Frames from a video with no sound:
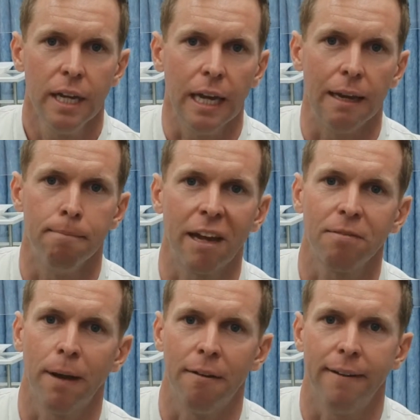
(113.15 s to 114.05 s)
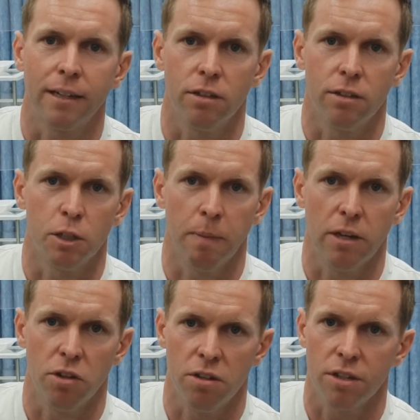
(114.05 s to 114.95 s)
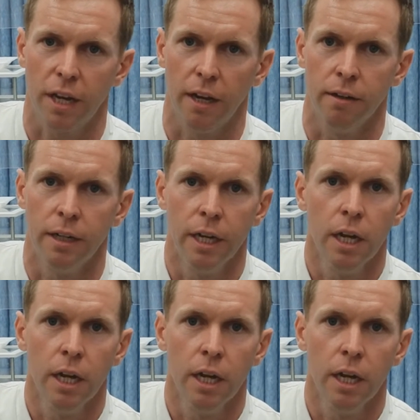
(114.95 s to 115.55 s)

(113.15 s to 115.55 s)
in mass manufactured suspensions can